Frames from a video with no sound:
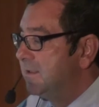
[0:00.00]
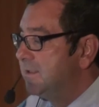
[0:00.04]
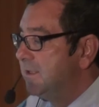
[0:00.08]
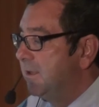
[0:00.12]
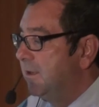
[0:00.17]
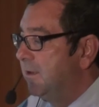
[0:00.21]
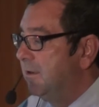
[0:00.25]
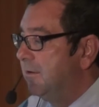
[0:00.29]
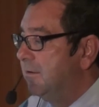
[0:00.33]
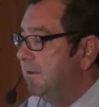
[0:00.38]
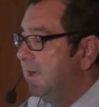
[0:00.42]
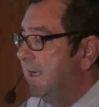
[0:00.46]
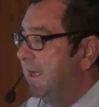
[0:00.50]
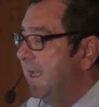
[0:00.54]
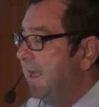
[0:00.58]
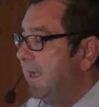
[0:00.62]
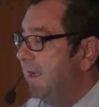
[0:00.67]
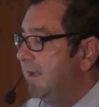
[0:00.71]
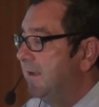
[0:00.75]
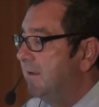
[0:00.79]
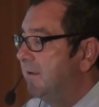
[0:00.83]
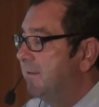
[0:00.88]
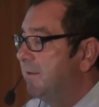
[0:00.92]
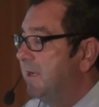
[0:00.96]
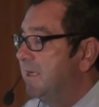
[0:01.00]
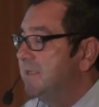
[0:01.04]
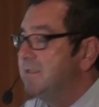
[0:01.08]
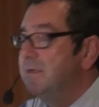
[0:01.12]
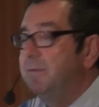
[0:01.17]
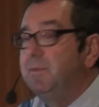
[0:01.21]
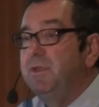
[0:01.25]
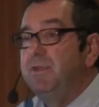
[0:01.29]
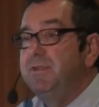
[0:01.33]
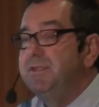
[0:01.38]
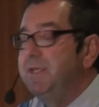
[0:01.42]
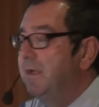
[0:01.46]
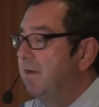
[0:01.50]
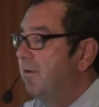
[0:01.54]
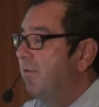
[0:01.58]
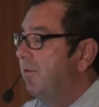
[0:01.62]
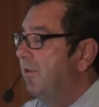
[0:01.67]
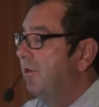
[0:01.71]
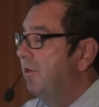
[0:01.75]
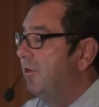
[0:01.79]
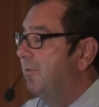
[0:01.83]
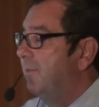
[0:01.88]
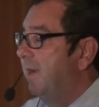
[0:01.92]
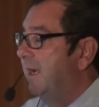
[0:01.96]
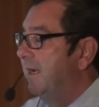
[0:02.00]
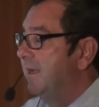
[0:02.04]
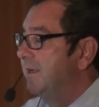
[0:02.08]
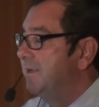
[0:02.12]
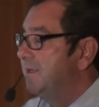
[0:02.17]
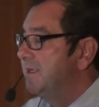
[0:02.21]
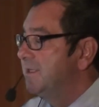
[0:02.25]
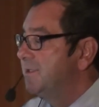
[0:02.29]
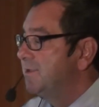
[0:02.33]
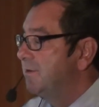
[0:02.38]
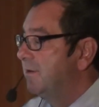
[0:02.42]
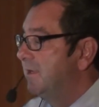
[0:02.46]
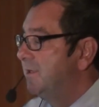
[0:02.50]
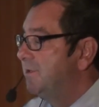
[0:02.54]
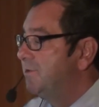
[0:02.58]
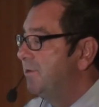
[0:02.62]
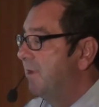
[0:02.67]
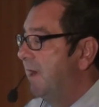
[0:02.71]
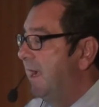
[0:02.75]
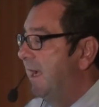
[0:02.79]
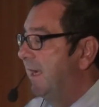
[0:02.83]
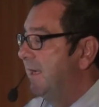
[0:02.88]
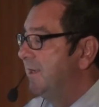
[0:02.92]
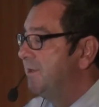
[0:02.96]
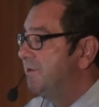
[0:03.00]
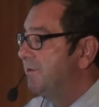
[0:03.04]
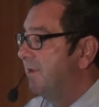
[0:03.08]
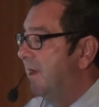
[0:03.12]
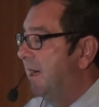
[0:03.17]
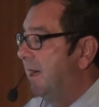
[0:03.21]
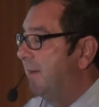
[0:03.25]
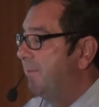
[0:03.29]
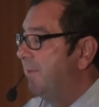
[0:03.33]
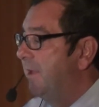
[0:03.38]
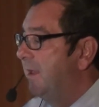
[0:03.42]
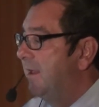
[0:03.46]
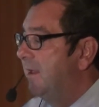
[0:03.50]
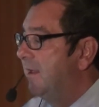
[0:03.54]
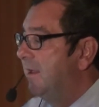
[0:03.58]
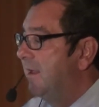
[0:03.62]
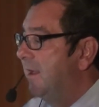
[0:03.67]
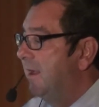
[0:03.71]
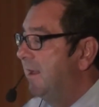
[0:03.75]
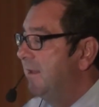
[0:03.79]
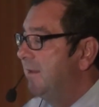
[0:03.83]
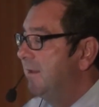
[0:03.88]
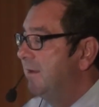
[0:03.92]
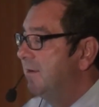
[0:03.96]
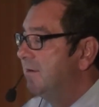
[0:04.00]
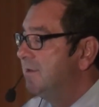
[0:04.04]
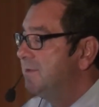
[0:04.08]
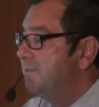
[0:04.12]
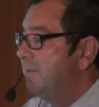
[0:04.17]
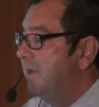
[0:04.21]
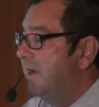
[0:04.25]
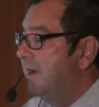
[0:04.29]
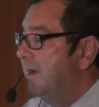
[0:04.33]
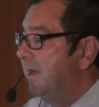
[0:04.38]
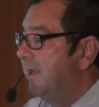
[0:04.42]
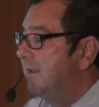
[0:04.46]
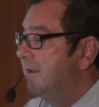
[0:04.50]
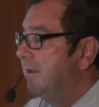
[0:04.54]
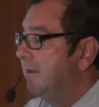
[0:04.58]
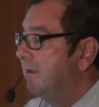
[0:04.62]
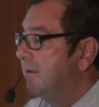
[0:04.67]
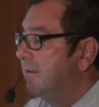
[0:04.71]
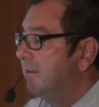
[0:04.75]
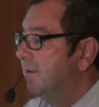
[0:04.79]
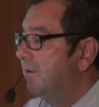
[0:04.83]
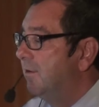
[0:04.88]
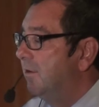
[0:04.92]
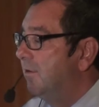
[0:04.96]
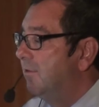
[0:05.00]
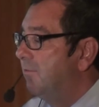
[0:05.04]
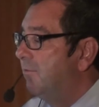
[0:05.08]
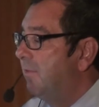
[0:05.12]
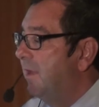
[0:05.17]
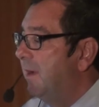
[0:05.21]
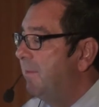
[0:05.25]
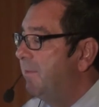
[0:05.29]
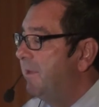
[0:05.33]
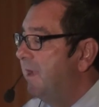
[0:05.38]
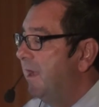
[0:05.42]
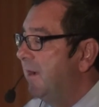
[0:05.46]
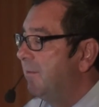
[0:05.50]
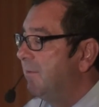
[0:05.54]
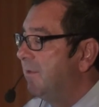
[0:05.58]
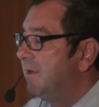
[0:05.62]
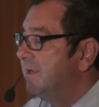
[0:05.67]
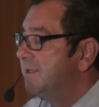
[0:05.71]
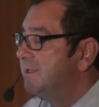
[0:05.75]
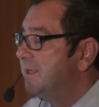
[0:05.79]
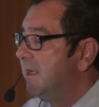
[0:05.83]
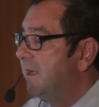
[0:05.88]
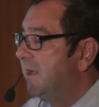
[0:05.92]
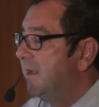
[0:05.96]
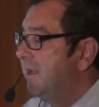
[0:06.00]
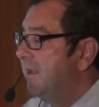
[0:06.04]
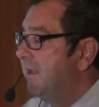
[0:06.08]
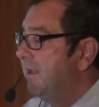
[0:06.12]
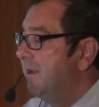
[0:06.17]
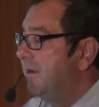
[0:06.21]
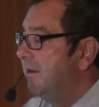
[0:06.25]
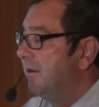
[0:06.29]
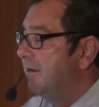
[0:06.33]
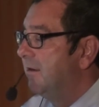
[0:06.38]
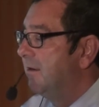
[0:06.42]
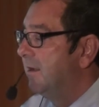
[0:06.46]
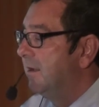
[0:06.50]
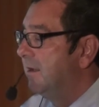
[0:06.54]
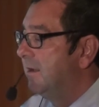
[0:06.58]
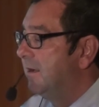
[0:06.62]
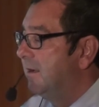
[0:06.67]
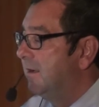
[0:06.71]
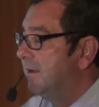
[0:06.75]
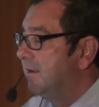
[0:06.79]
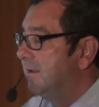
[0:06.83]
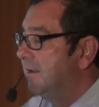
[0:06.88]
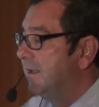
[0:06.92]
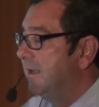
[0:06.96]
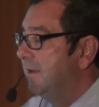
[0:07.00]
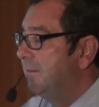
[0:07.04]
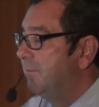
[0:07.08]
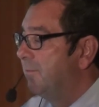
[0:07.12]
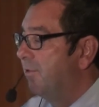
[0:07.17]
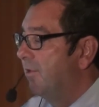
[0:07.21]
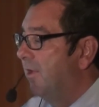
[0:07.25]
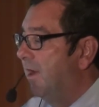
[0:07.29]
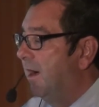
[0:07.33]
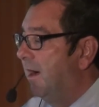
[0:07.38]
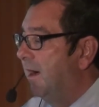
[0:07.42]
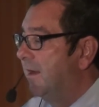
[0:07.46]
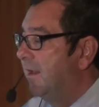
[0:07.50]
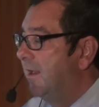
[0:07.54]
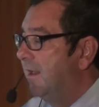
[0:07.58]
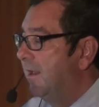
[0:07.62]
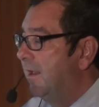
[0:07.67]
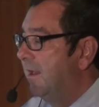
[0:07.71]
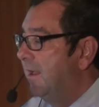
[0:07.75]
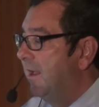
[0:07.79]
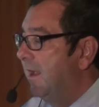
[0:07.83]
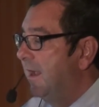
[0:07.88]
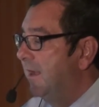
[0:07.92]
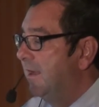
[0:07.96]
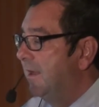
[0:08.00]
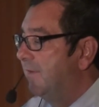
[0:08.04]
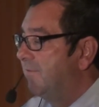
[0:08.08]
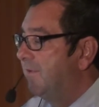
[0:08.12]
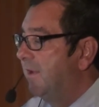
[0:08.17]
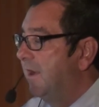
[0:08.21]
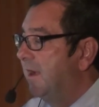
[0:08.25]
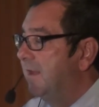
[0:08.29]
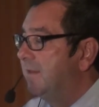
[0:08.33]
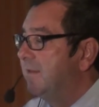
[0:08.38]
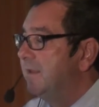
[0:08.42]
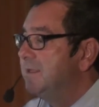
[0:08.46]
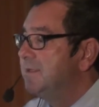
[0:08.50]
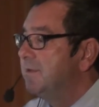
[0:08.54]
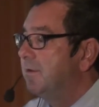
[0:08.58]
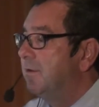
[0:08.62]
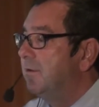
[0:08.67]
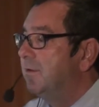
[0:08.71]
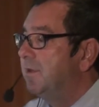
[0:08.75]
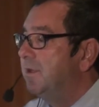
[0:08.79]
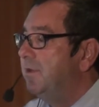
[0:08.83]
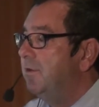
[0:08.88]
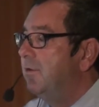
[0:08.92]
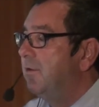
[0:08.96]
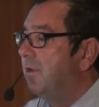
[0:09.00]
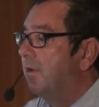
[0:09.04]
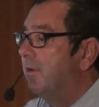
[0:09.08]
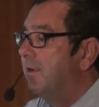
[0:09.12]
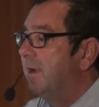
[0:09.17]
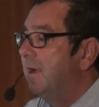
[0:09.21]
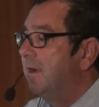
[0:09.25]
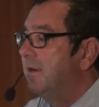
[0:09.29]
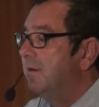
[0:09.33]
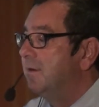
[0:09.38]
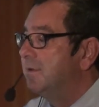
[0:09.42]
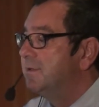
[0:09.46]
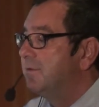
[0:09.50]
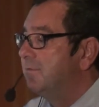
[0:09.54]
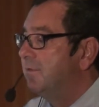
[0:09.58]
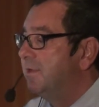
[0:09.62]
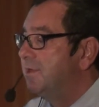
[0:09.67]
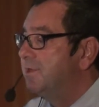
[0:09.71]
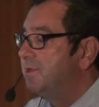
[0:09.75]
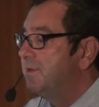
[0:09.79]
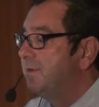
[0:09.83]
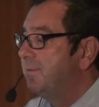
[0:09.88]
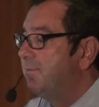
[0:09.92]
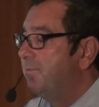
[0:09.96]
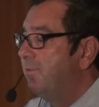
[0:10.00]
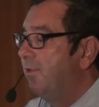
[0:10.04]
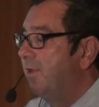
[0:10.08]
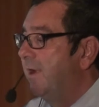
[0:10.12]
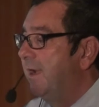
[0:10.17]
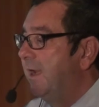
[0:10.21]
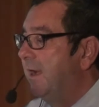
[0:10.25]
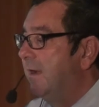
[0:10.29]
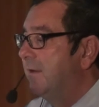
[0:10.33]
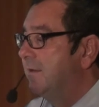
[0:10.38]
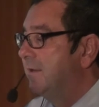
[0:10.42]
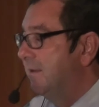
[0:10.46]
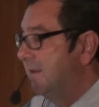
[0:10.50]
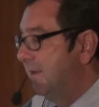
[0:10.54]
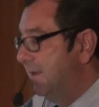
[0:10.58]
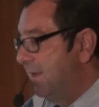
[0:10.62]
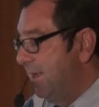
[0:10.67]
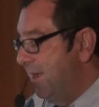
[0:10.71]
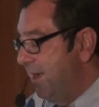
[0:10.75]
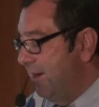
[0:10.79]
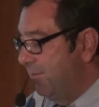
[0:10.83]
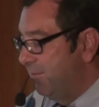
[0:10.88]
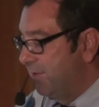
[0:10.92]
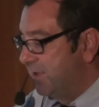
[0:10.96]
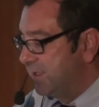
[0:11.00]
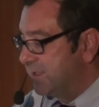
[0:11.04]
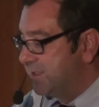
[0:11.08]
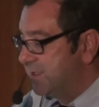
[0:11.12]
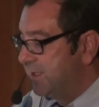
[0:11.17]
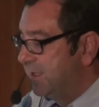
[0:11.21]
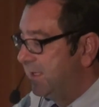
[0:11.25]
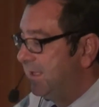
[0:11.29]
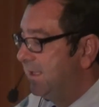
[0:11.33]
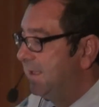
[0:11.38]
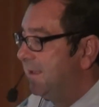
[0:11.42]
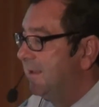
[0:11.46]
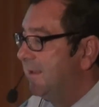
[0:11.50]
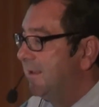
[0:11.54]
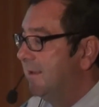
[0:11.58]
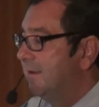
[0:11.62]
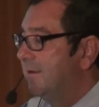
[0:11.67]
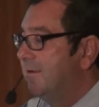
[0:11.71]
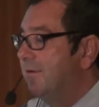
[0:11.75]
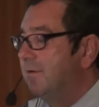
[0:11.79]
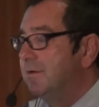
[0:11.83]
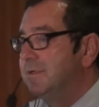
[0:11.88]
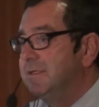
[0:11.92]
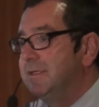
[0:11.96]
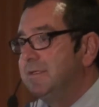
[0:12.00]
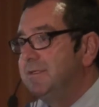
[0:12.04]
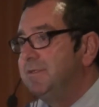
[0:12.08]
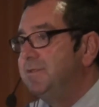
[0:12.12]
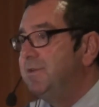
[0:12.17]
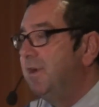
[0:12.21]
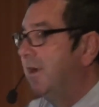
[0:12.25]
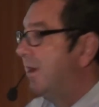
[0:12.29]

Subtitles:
So again, because I'm using Chrome, I can just sort of drag and drop, and there's my little web cameras here in Prague, and I've got these little URLs which point out to the cameras. Of course, it's